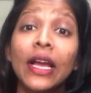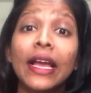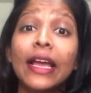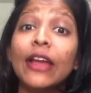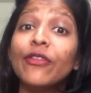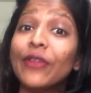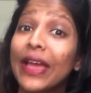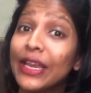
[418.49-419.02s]

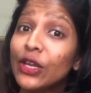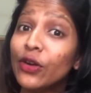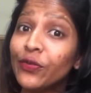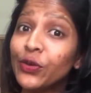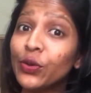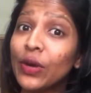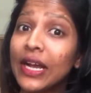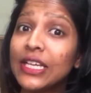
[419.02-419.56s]
If any of
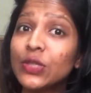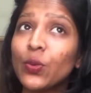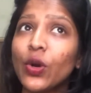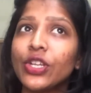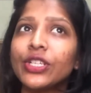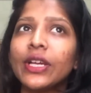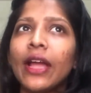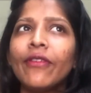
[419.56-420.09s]
you guys
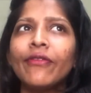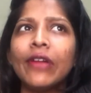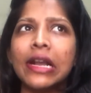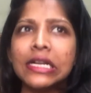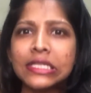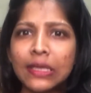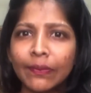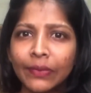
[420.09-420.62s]
watching have
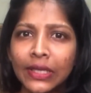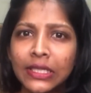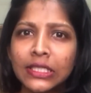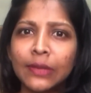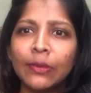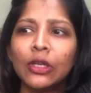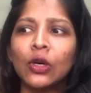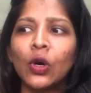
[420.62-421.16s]
felt something
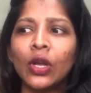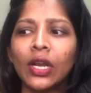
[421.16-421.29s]
similar or